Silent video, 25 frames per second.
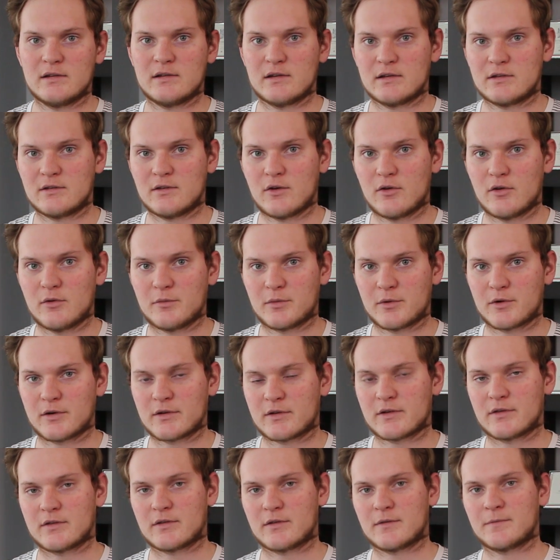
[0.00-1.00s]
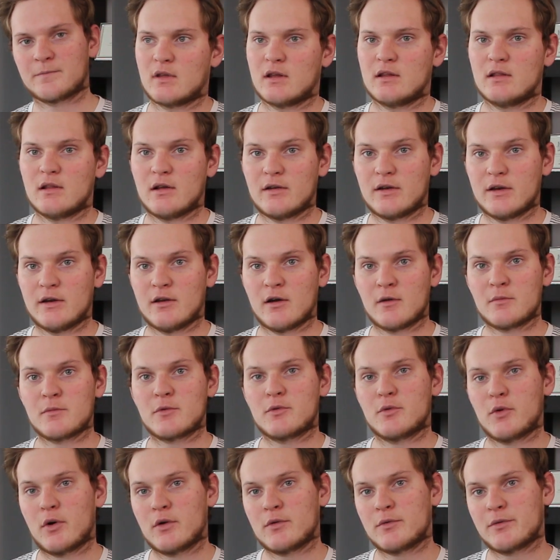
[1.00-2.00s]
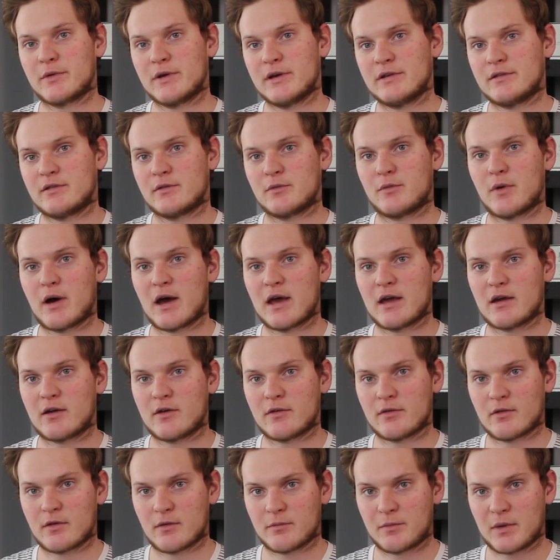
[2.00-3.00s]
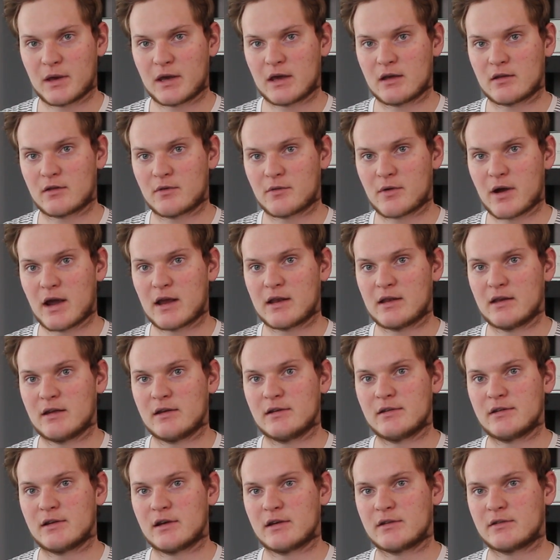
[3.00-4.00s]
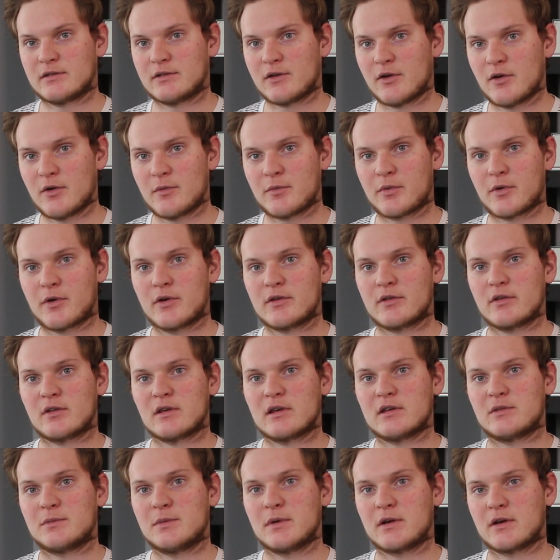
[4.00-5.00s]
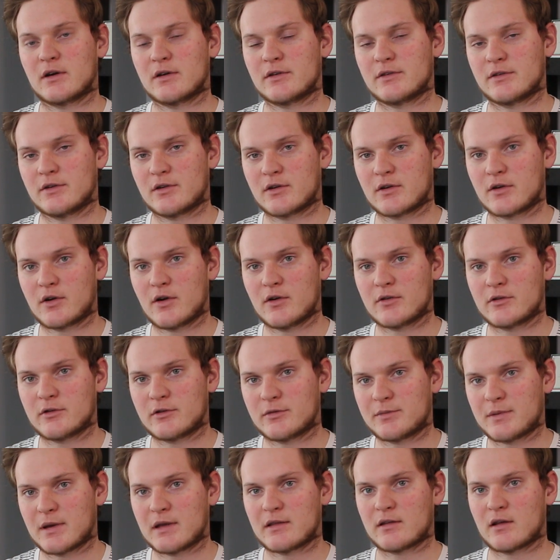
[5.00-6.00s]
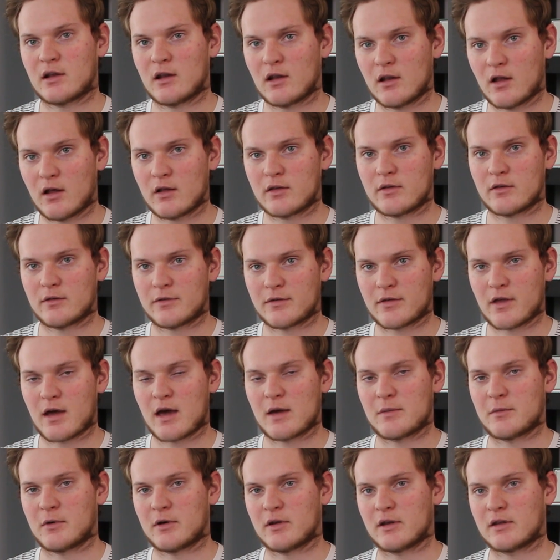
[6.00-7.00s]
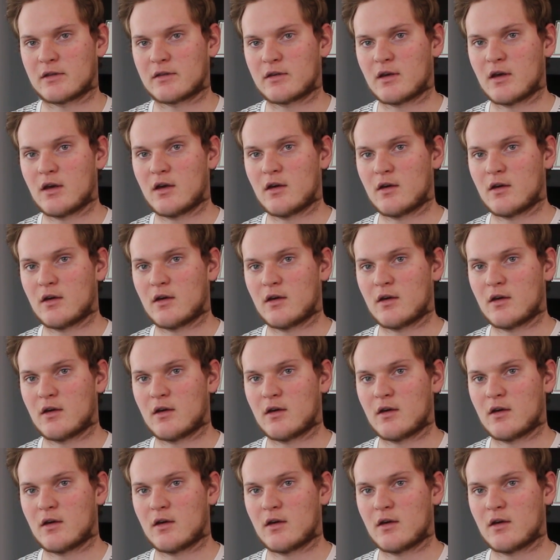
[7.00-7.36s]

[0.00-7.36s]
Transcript: is so important. Now the number one reason why picking the right niche is so important is because you're going to spend a lot of time on it.